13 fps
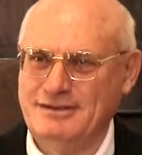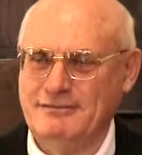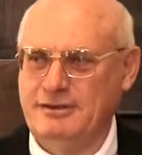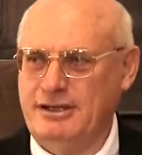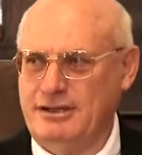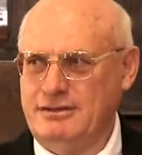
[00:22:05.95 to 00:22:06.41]

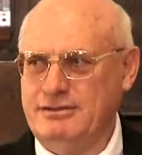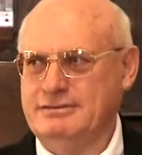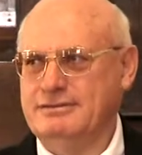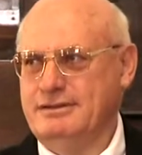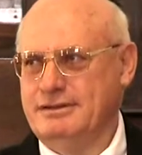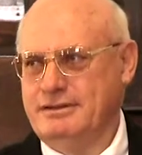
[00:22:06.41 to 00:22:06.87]

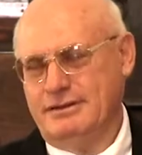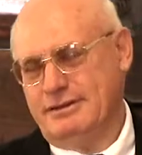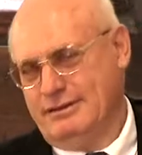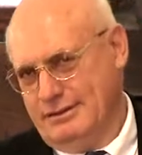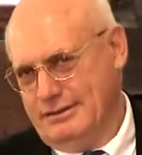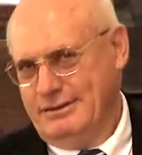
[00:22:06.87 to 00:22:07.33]
Well,
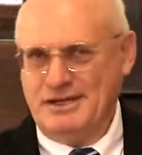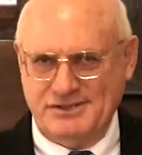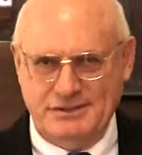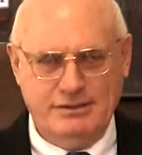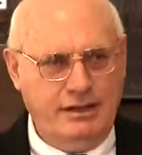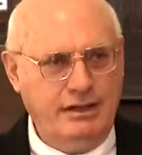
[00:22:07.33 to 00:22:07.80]

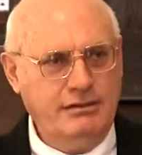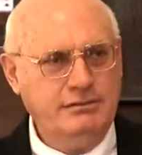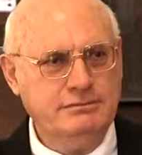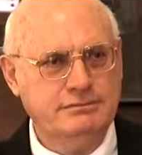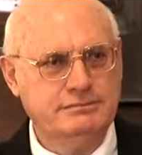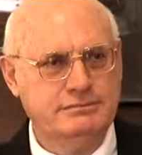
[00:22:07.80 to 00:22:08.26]
yes and no.
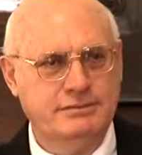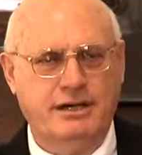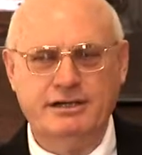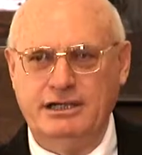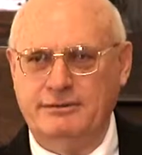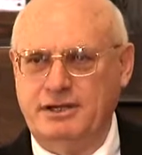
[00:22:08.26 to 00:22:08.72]

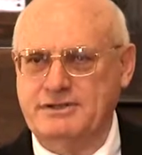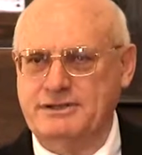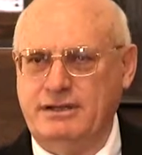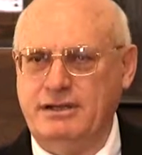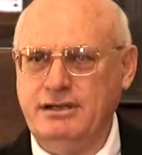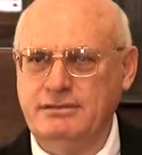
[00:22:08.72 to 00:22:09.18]
I know what it's
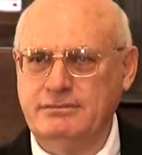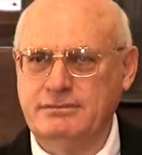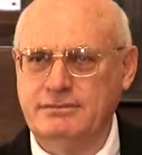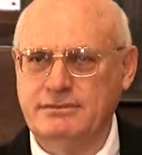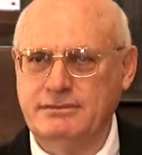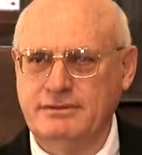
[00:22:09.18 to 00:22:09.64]
like
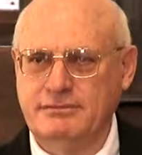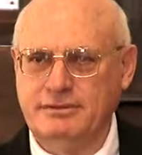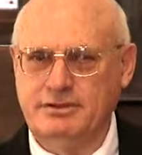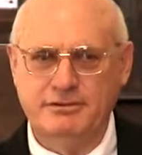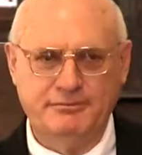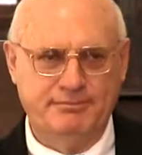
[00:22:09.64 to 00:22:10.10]

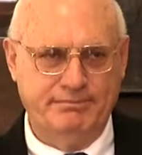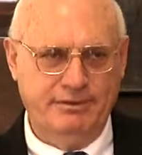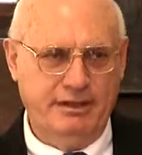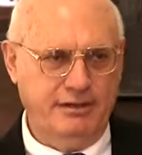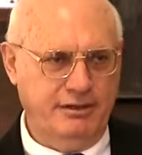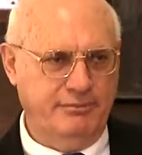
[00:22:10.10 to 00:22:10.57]
when you, you
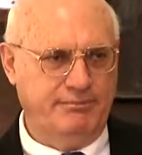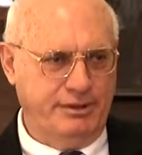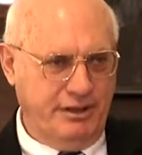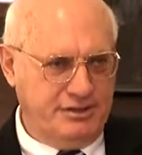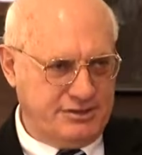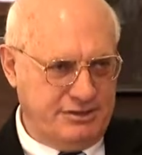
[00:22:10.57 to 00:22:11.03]
know, you
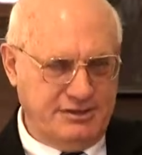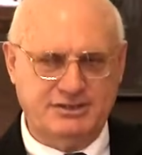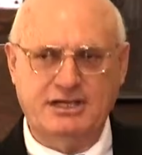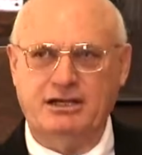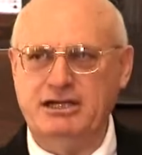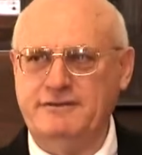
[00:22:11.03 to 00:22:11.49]
approach the
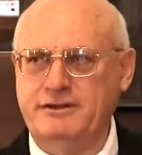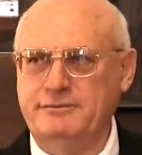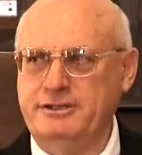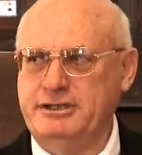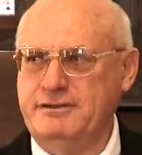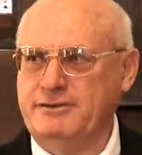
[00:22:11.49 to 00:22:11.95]
study of the
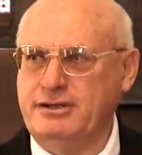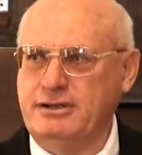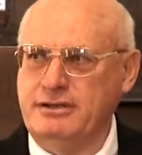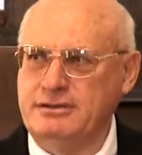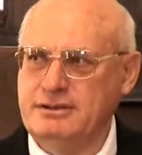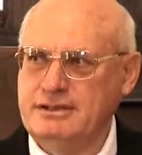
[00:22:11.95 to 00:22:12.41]
Word of
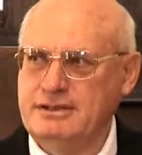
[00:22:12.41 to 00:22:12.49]
God.